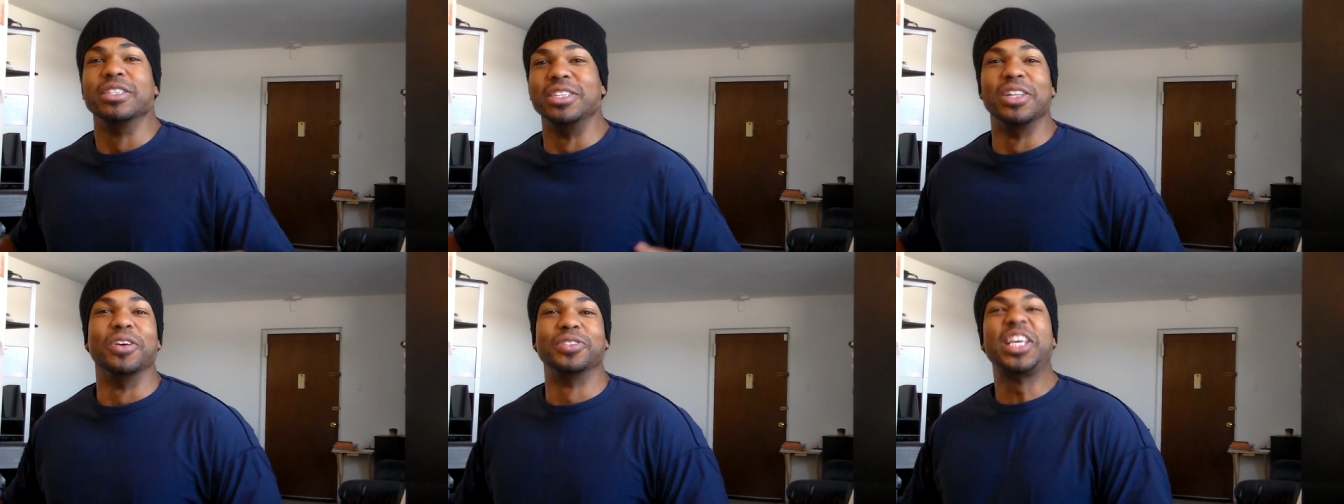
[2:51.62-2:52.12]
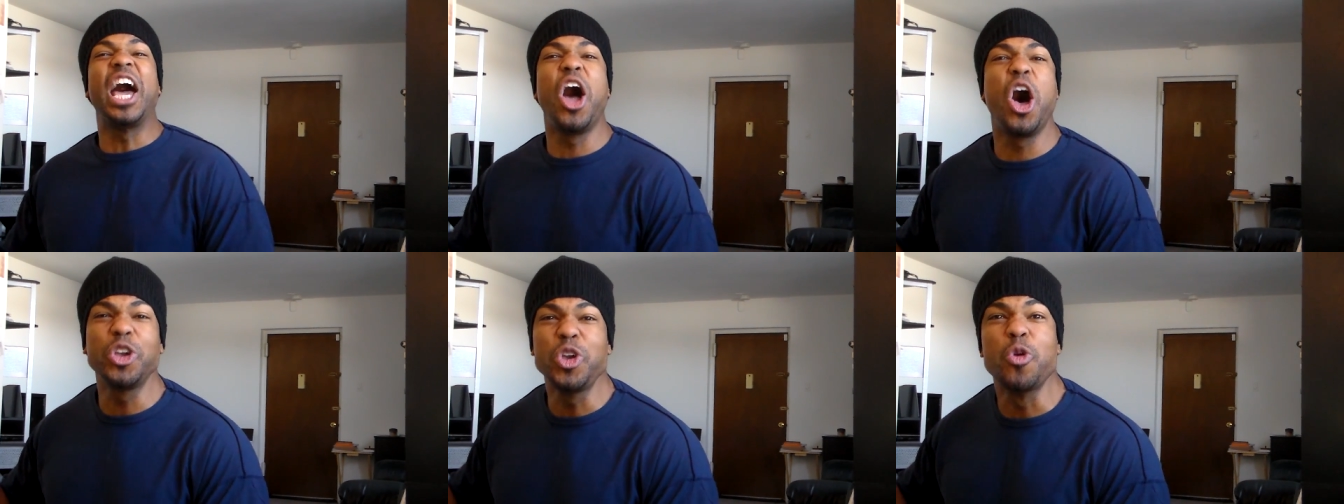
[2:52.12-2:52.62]
you know, that's
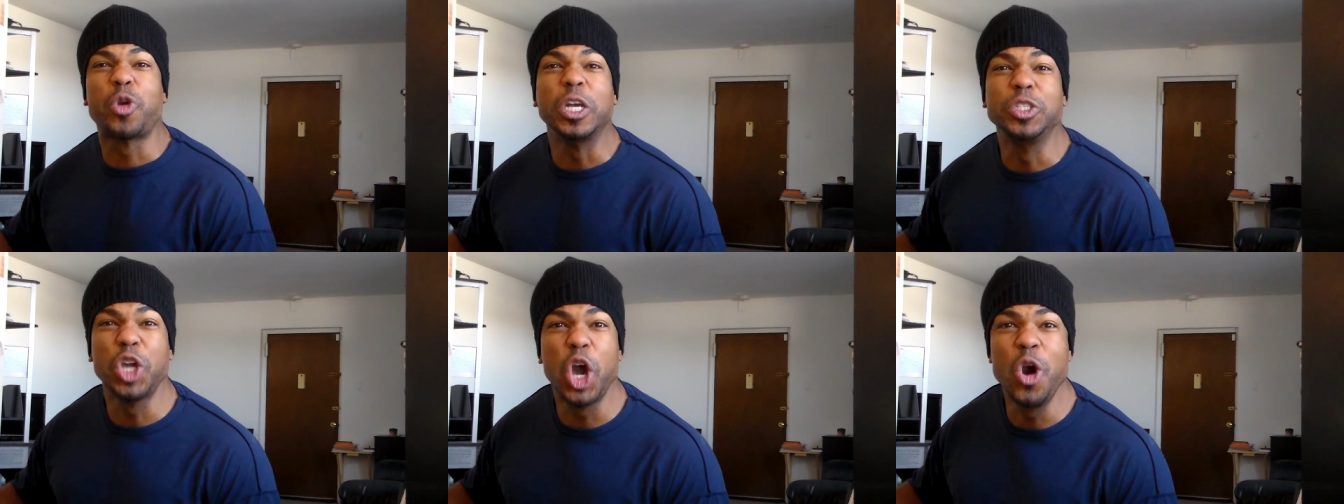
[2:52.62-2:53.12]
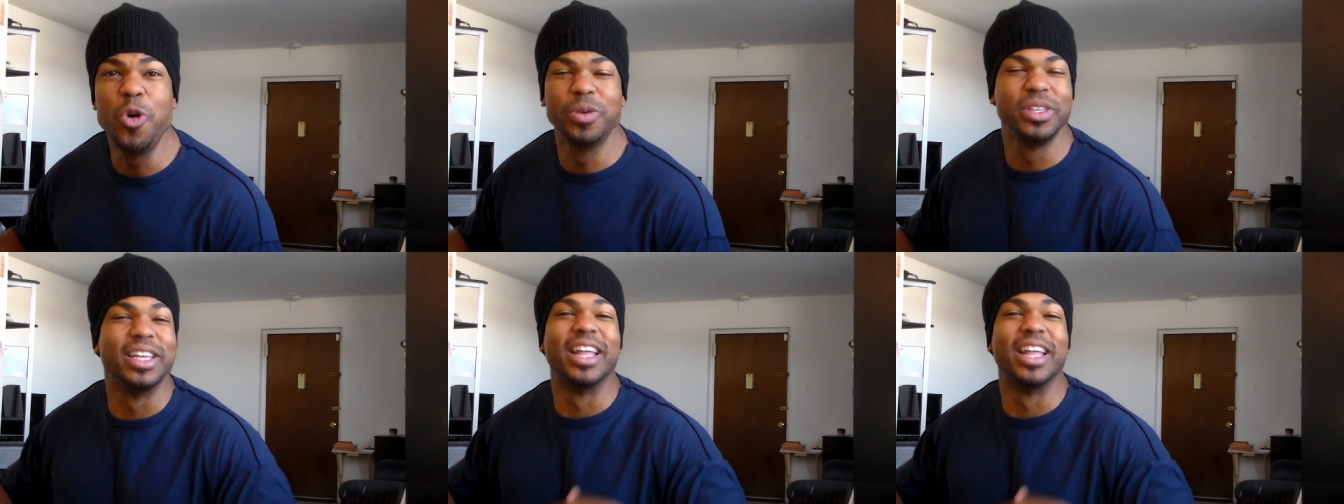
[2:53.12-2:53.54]
all you can do!